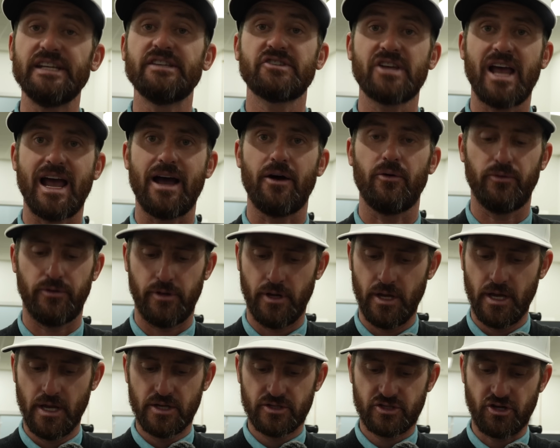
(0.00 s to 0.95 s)
sound.
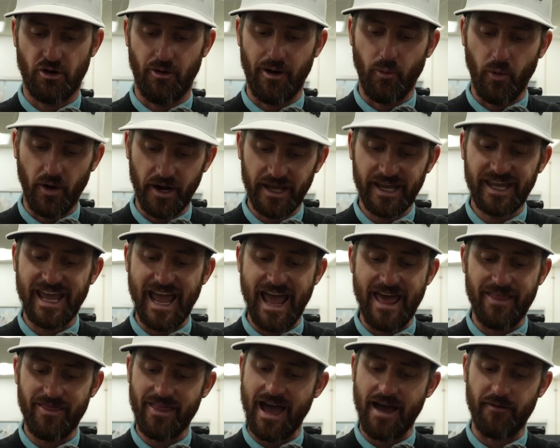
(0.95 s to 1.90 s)
So I want to
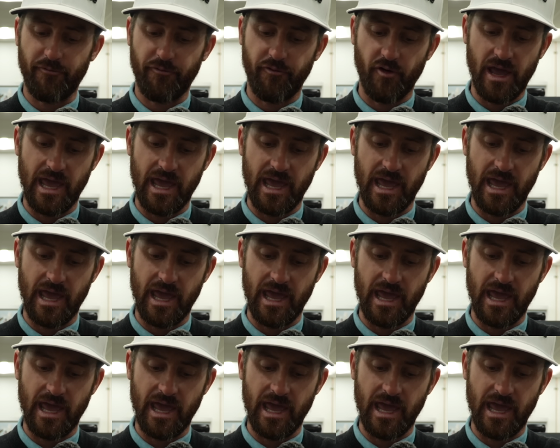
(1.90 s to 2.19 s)
get that for